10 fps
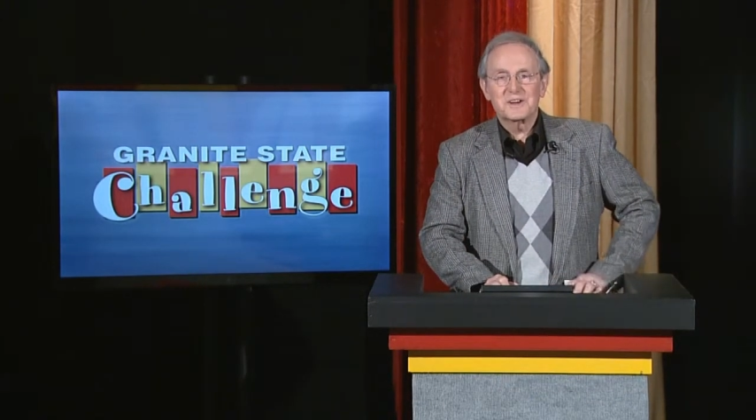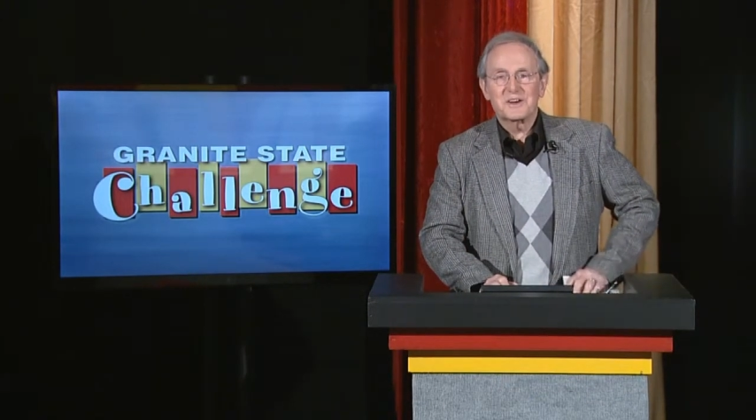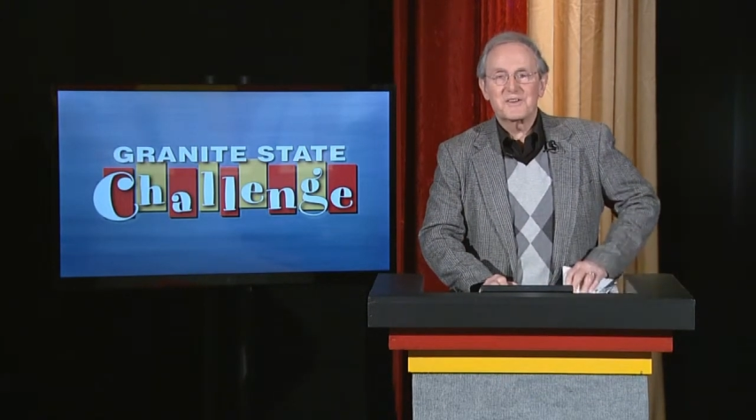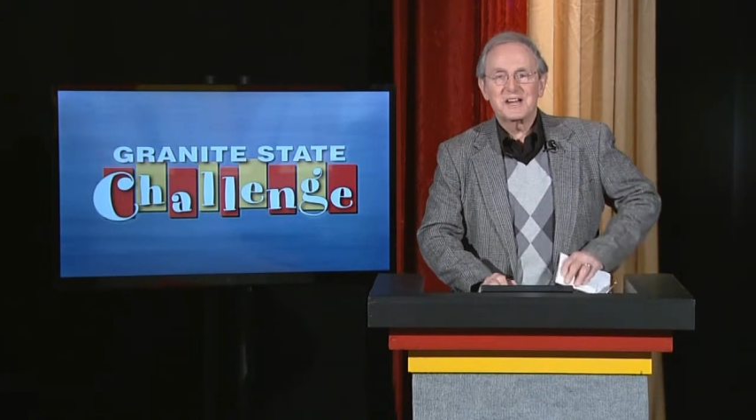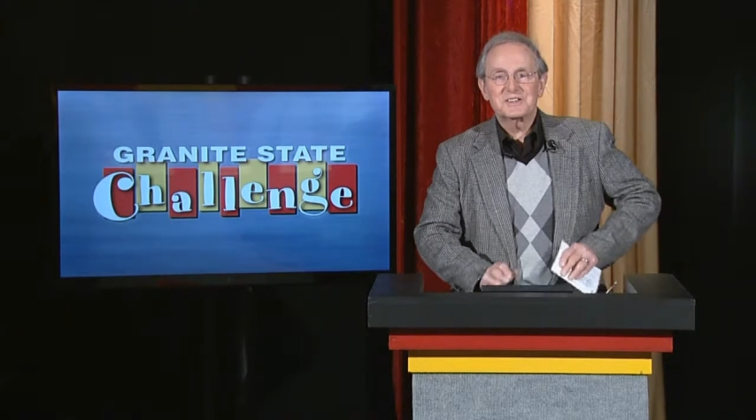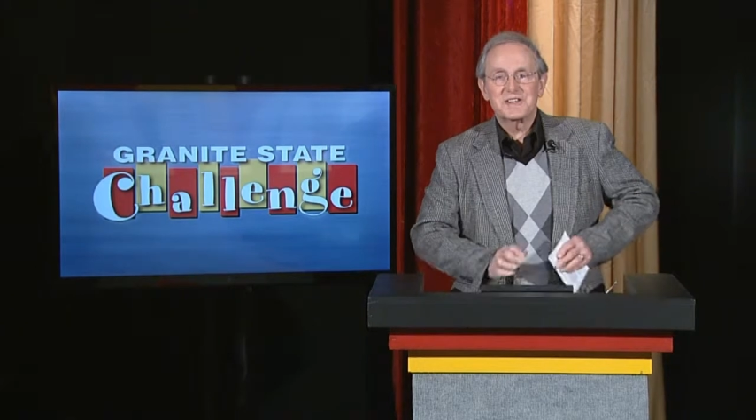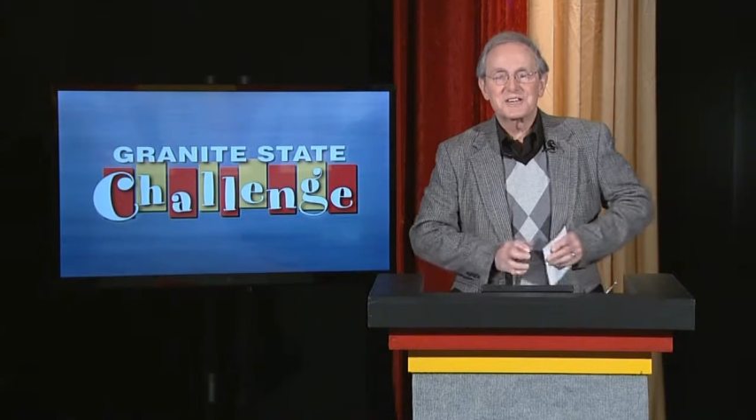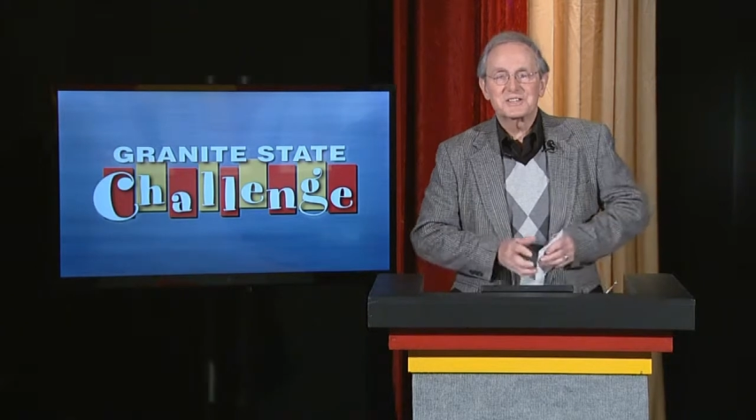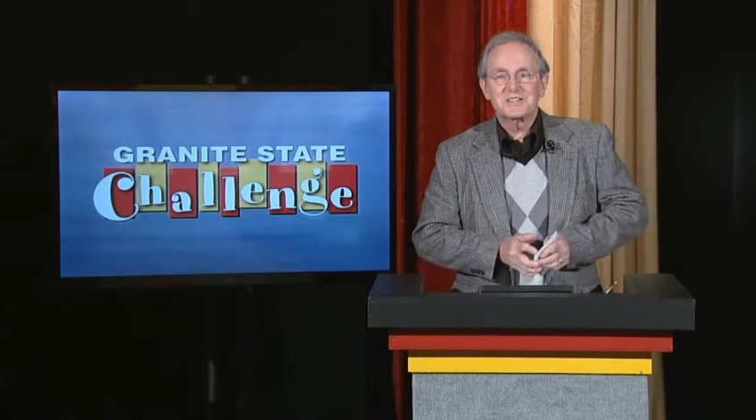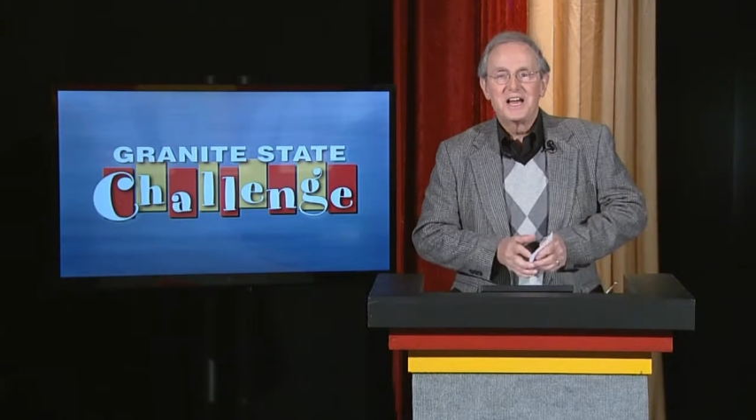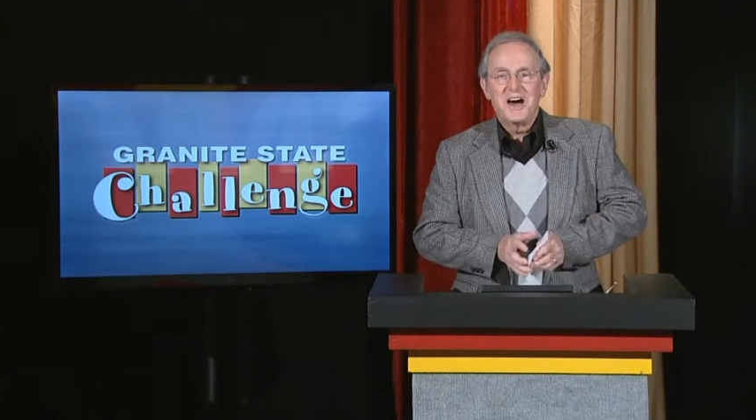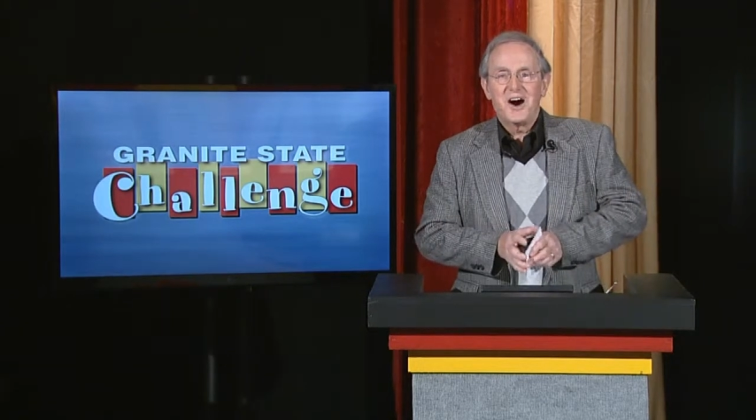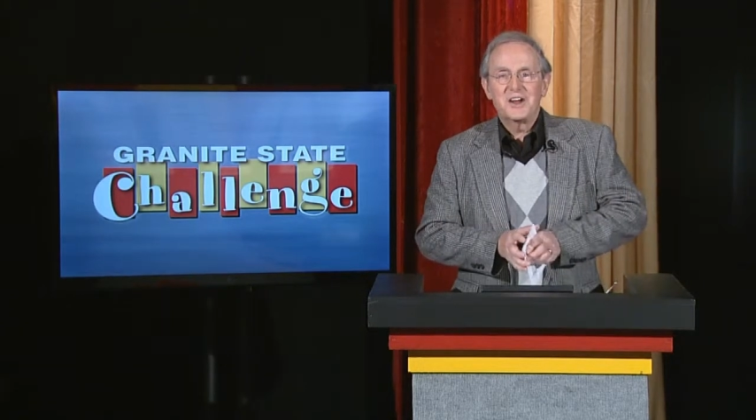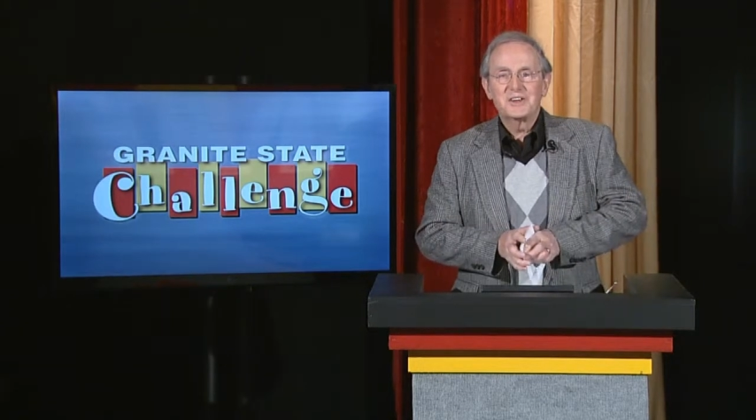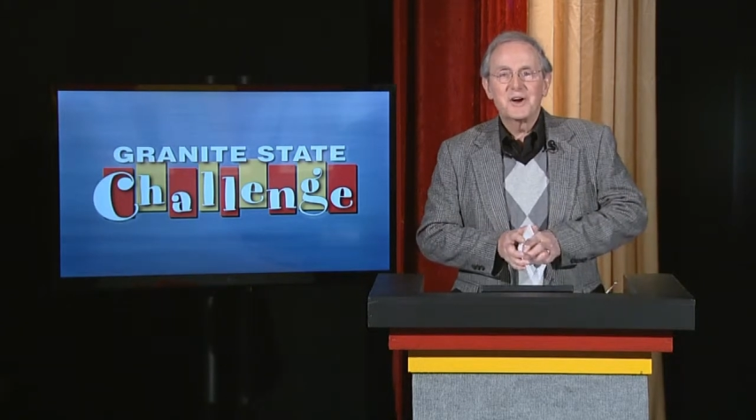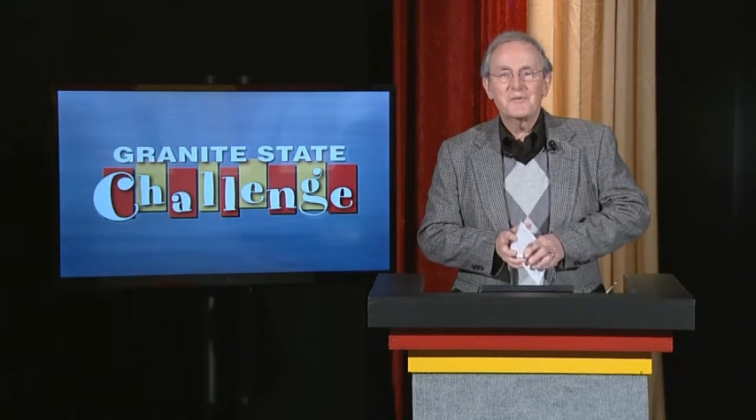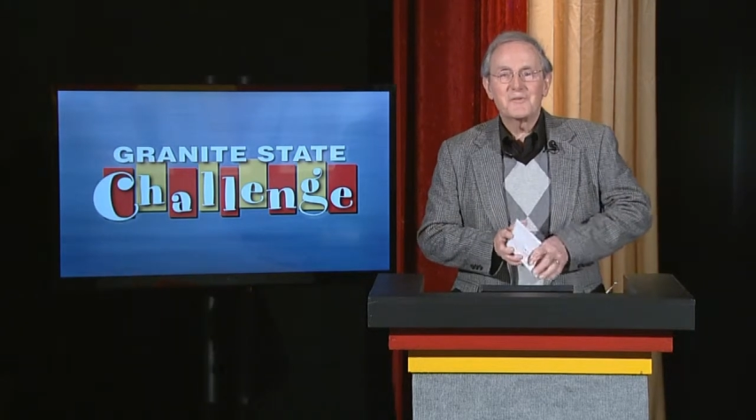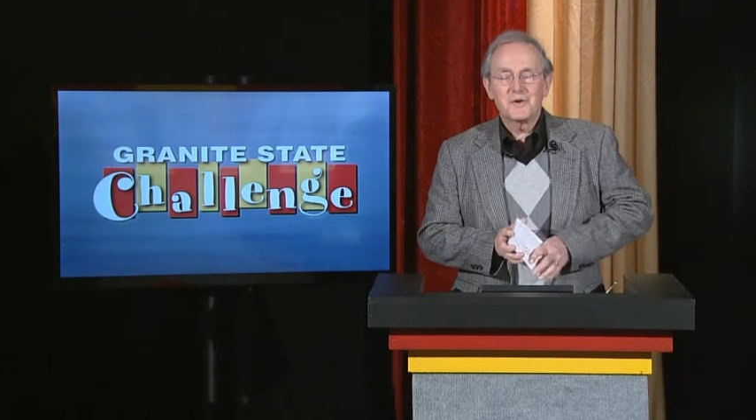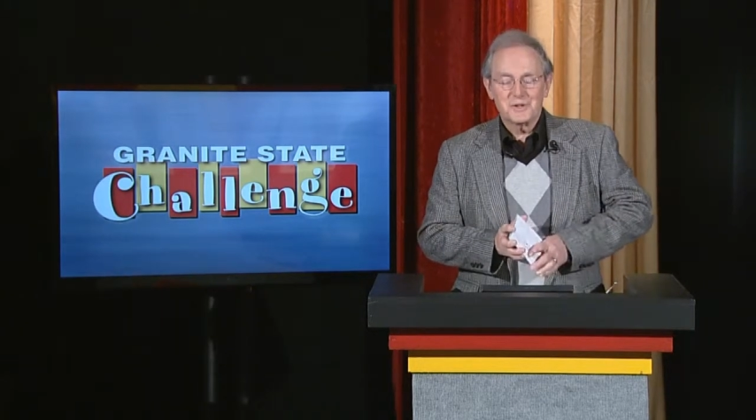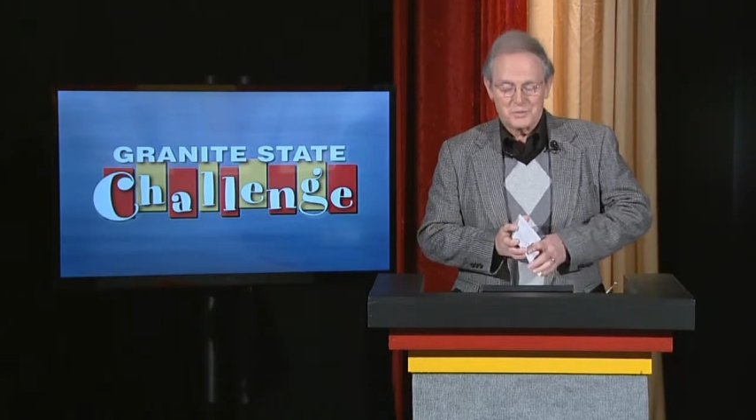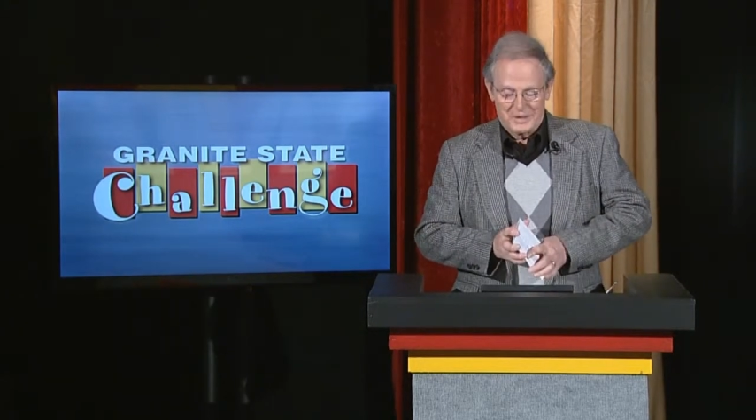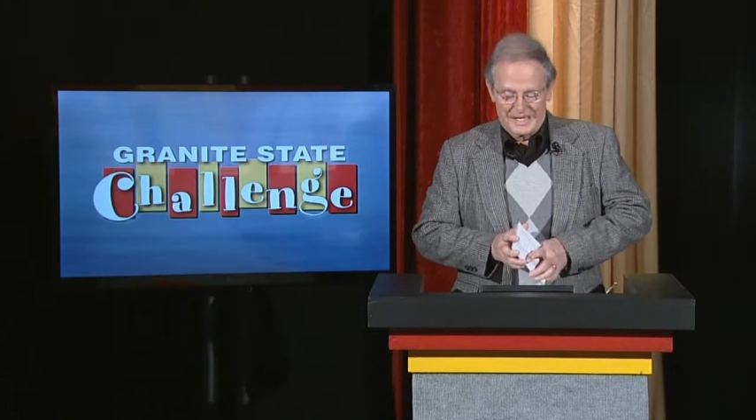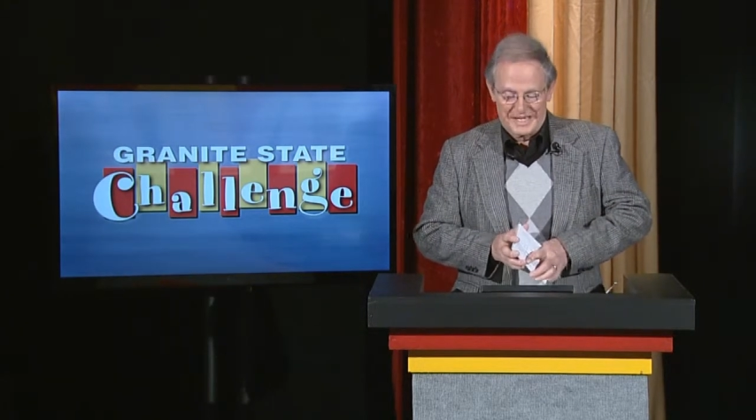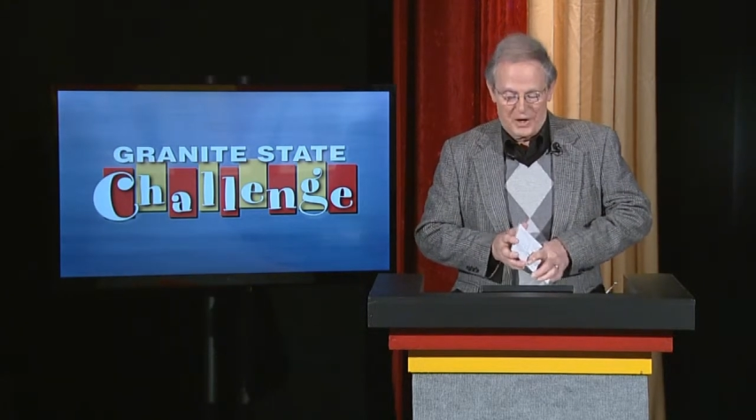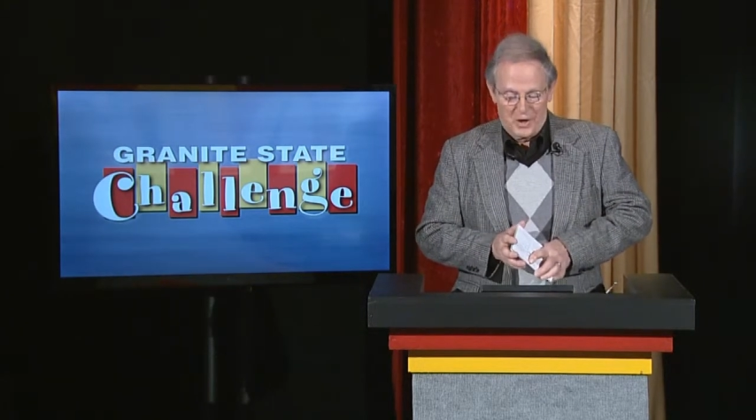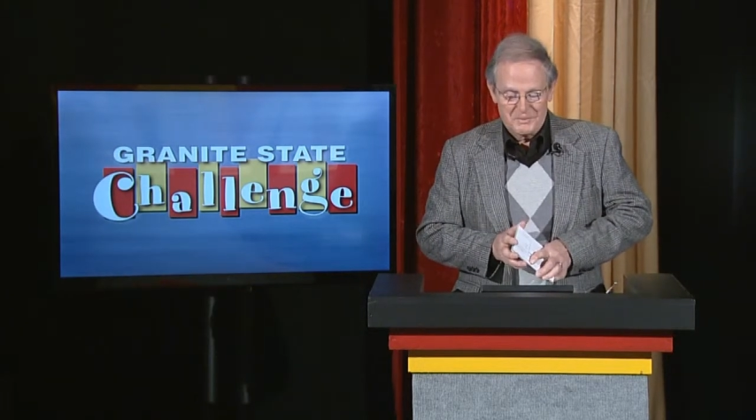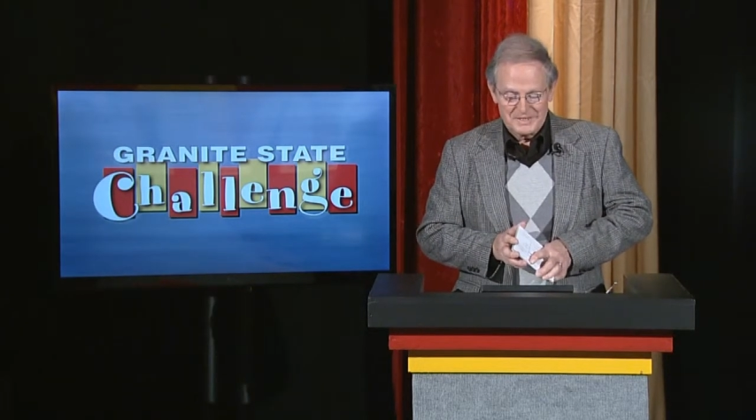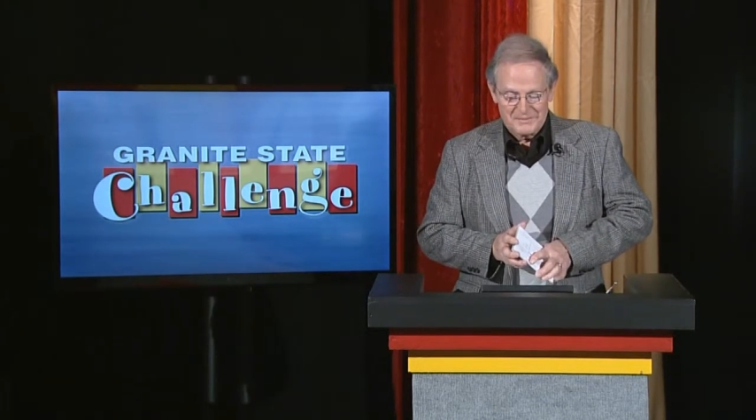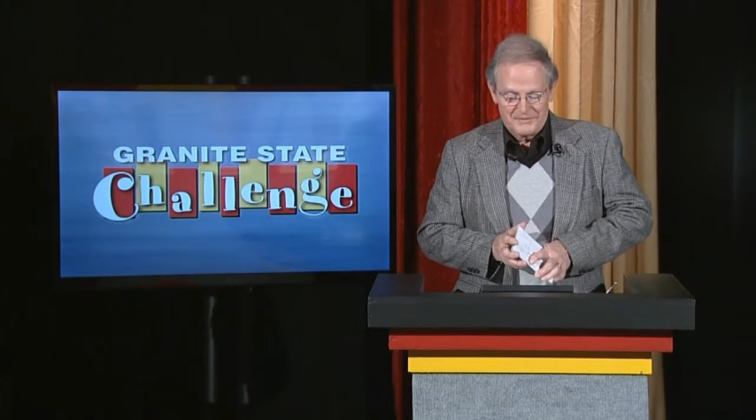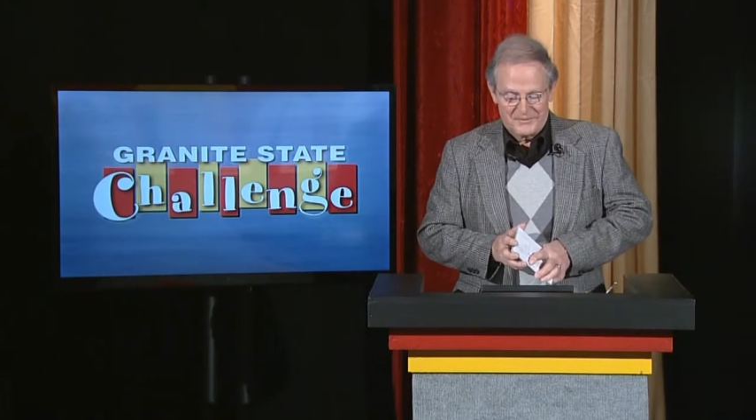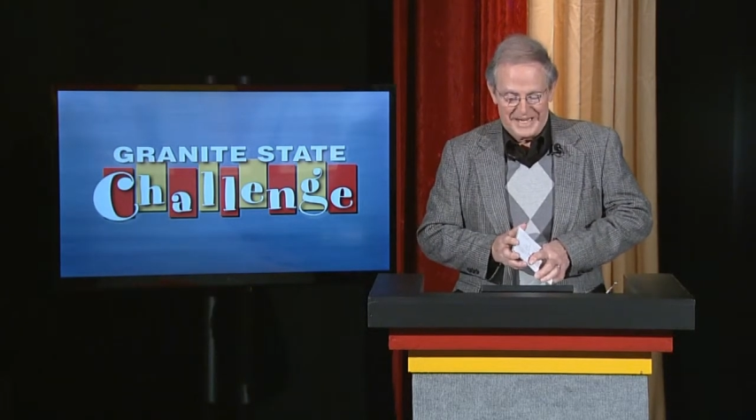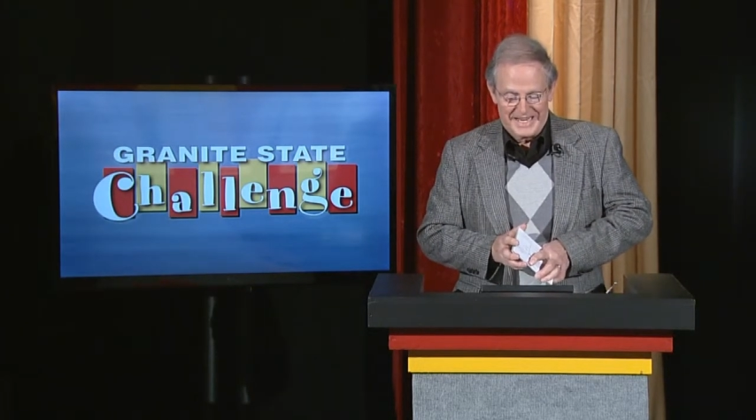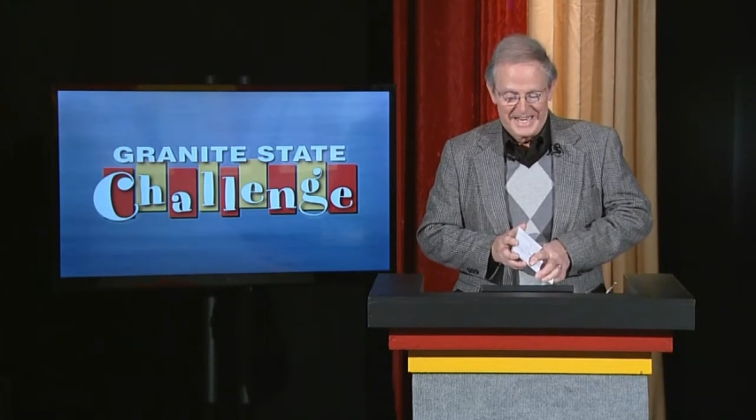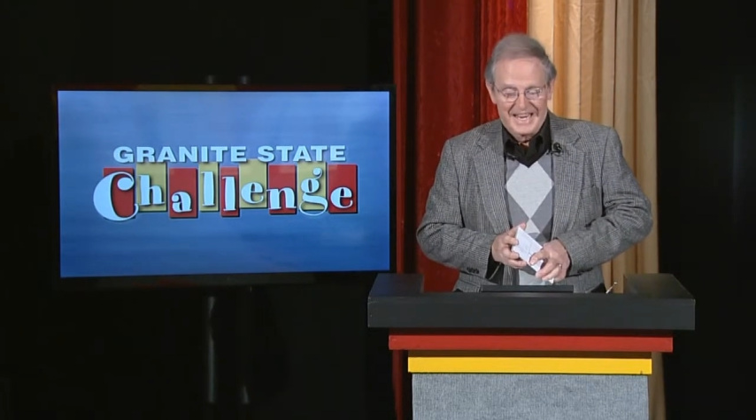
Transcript: Congratulations on your first win. Hope it's been fun.